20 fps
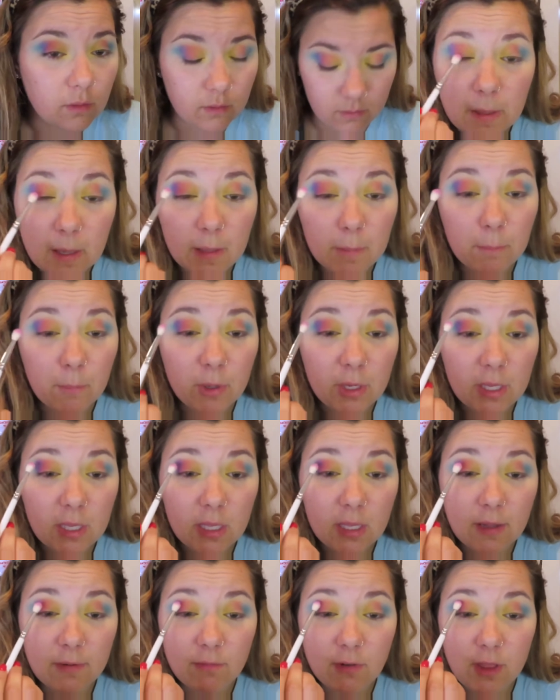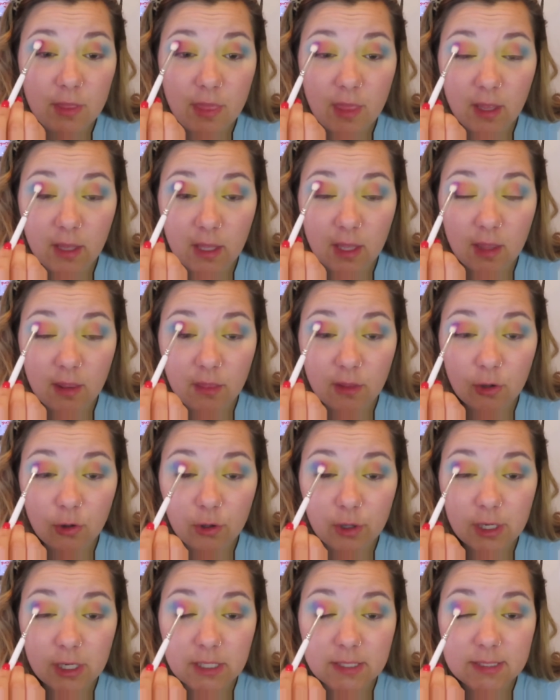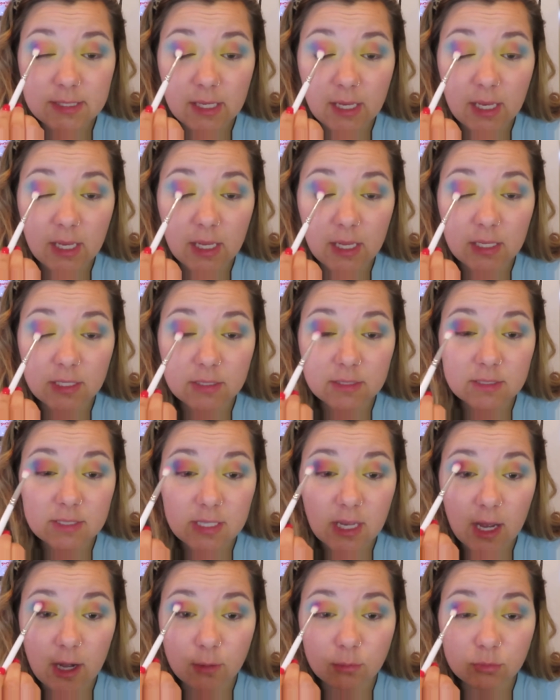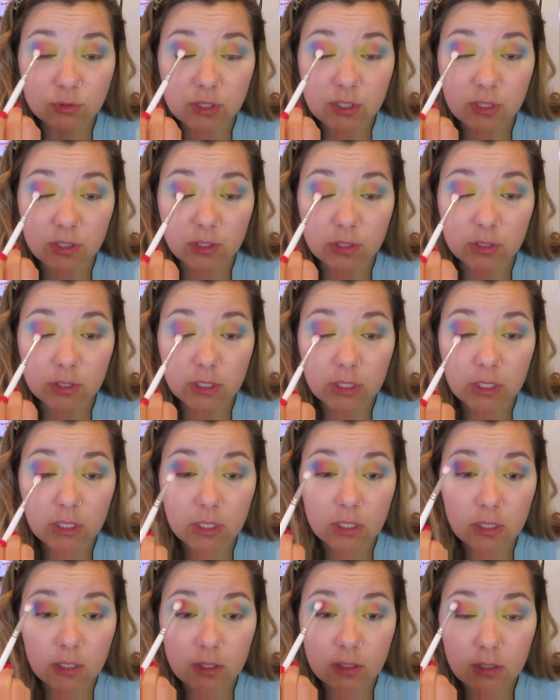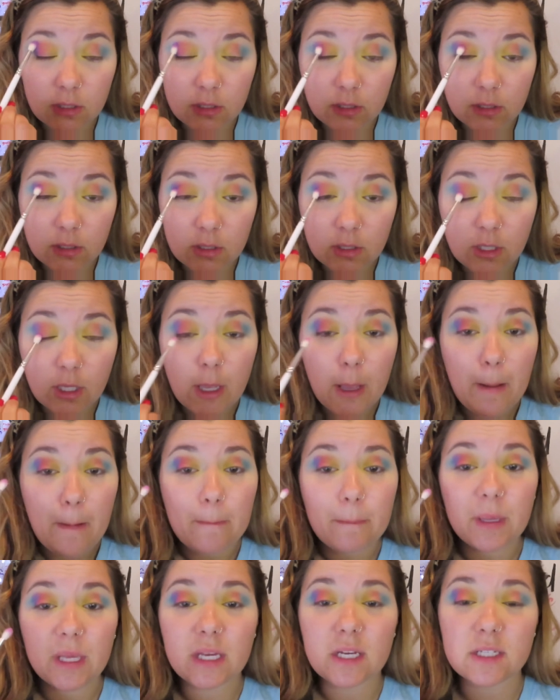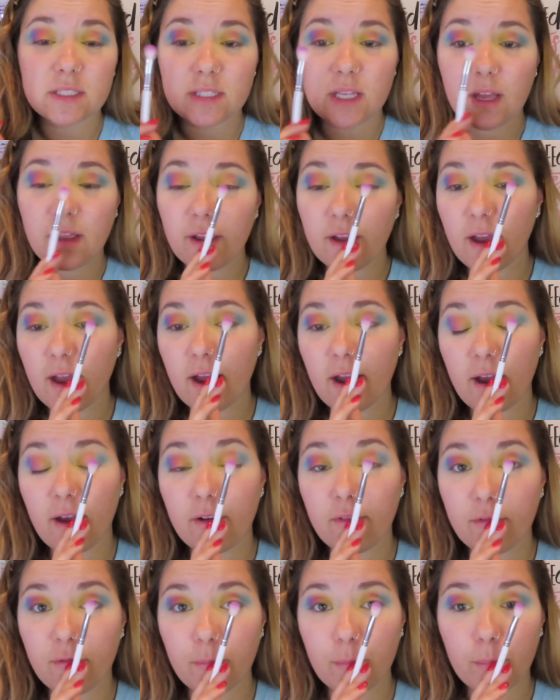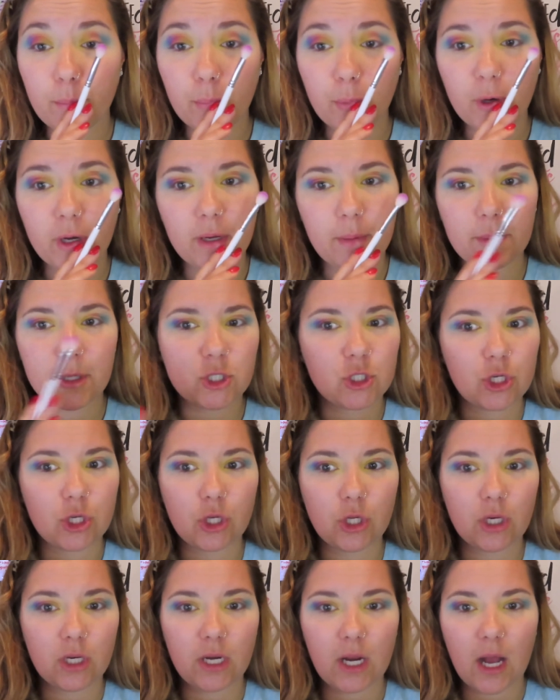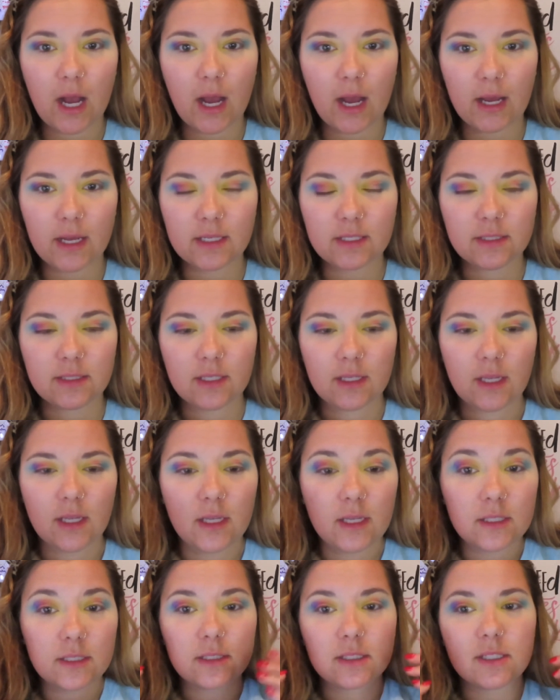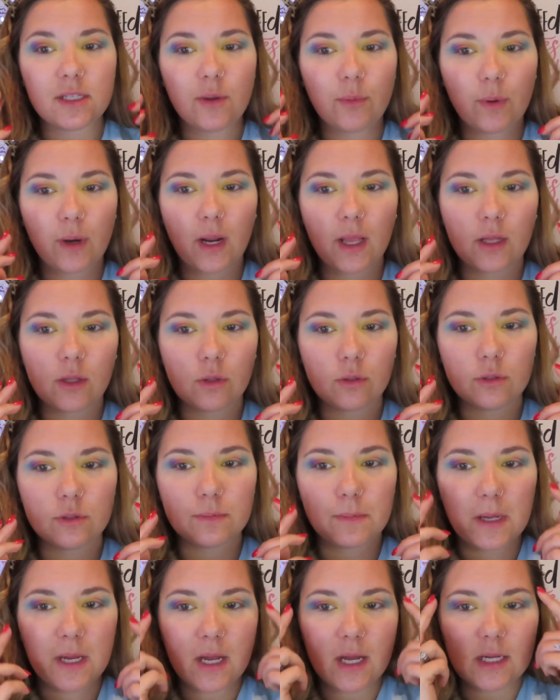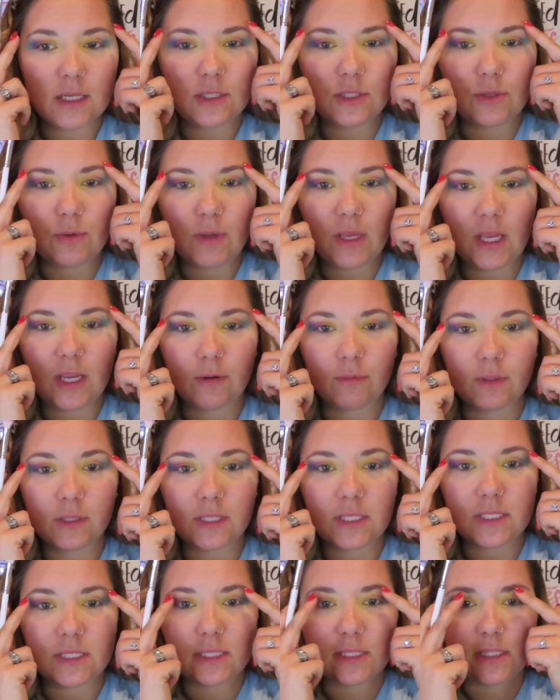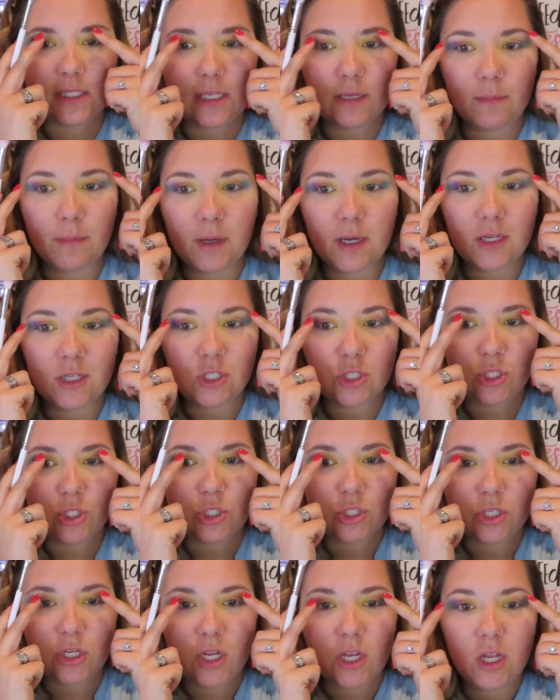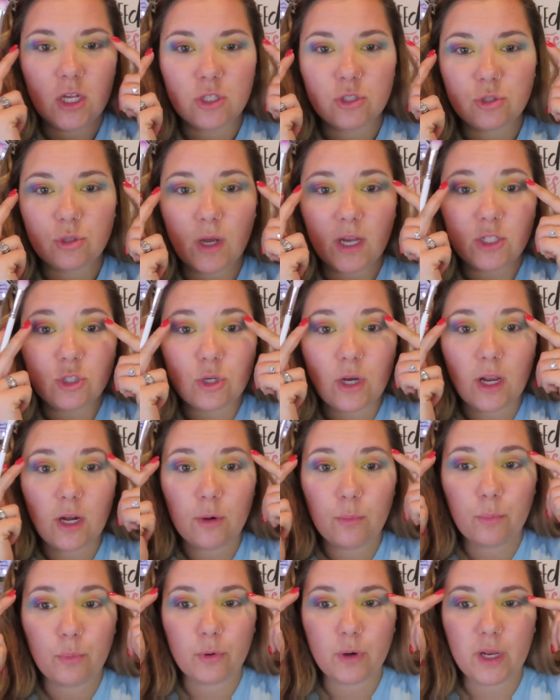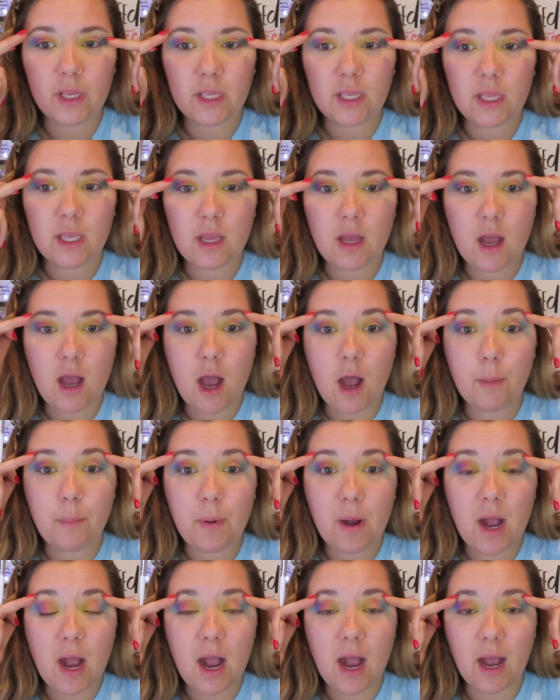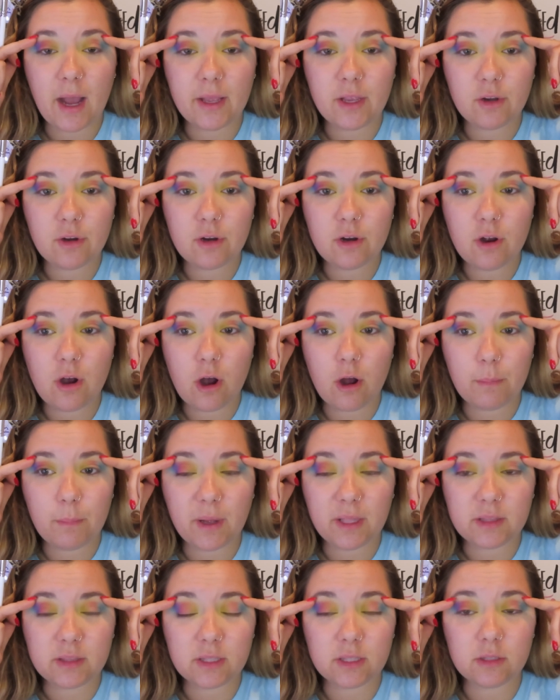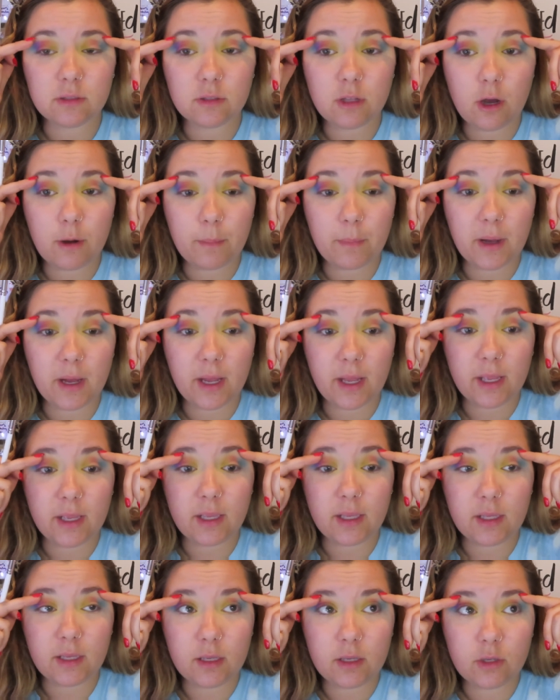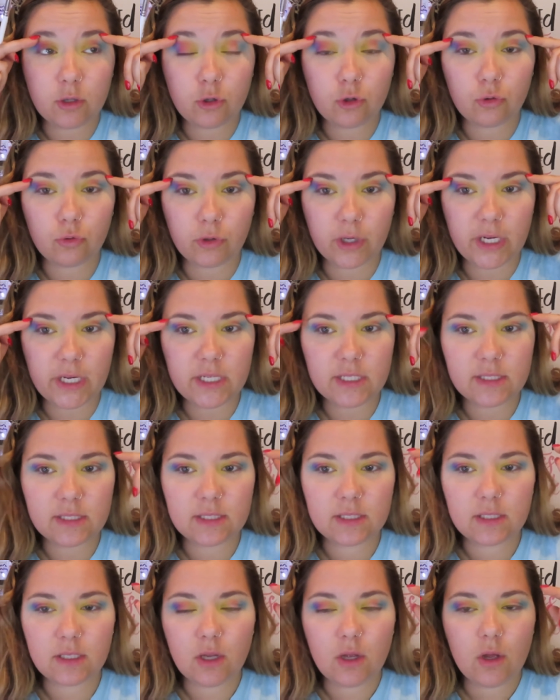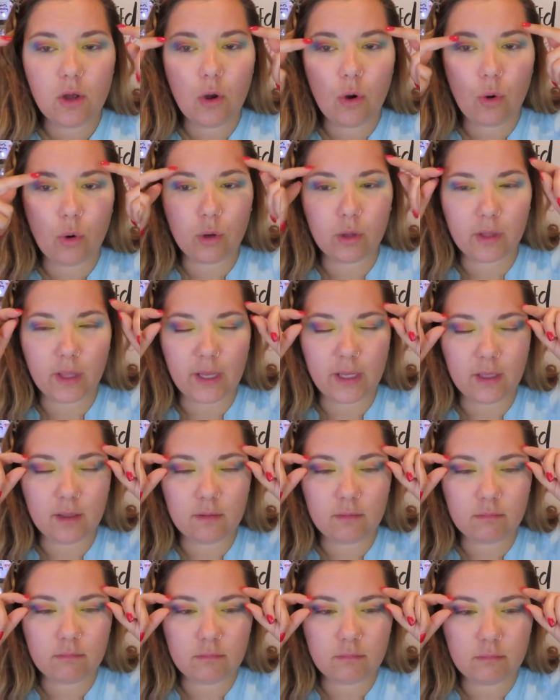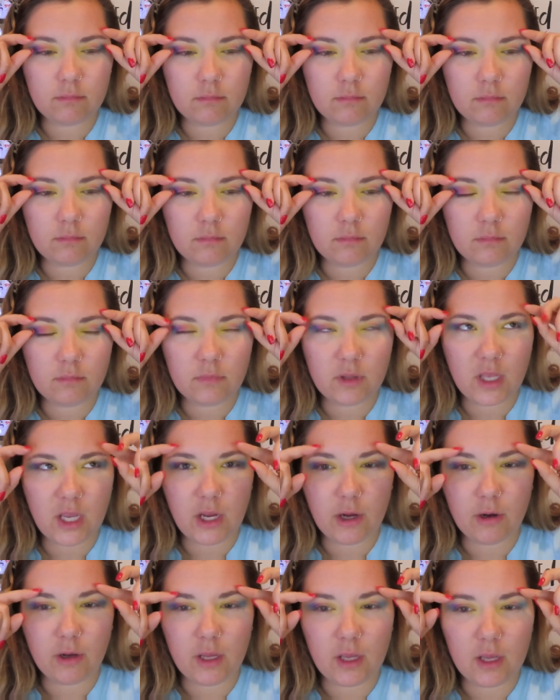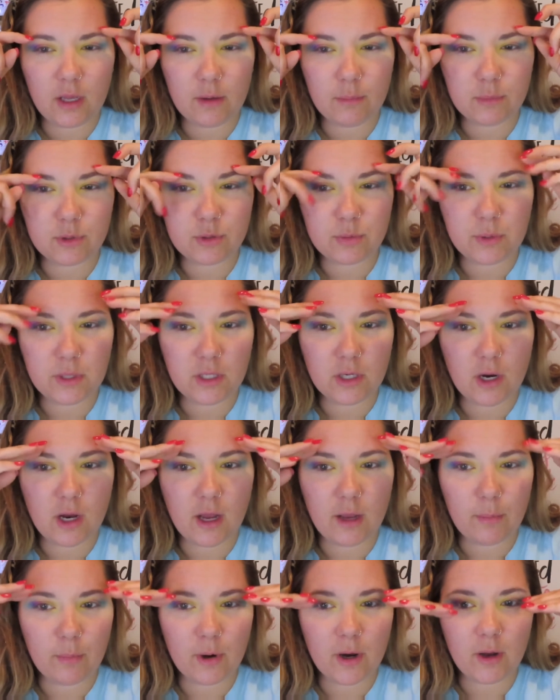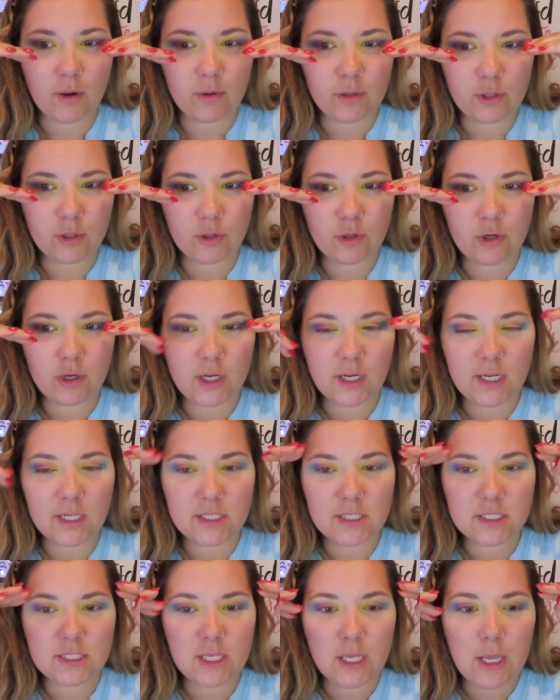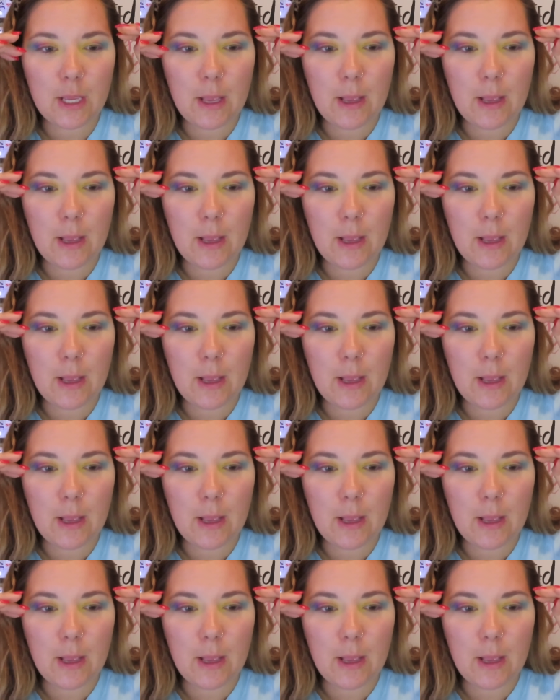And I'm bringing everything in the crease and down to the lid. Because I have pretty much hooded eyes, see when I close my eyes you can't really see much. So I try to bring it up higher on my crease, or like the area in between your eyebrow and your crease,